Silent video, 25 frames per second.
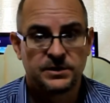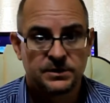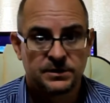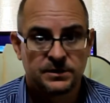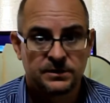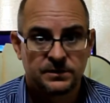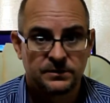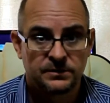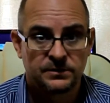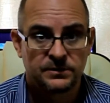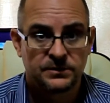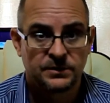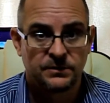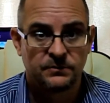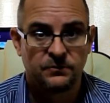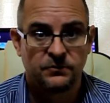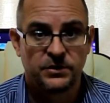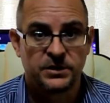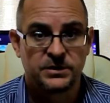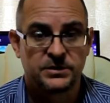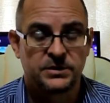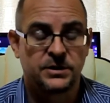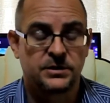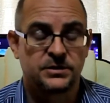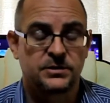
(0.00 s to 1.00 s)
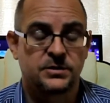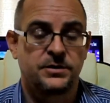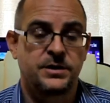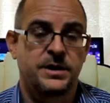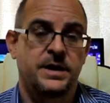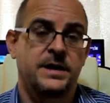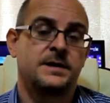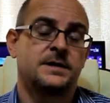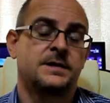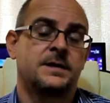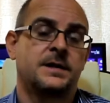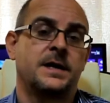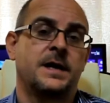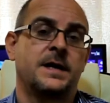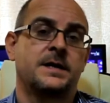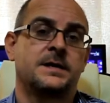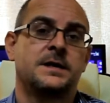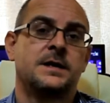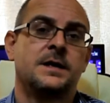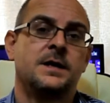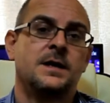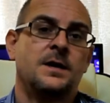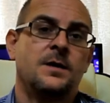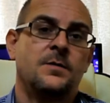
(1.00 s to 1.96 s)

some research on the internet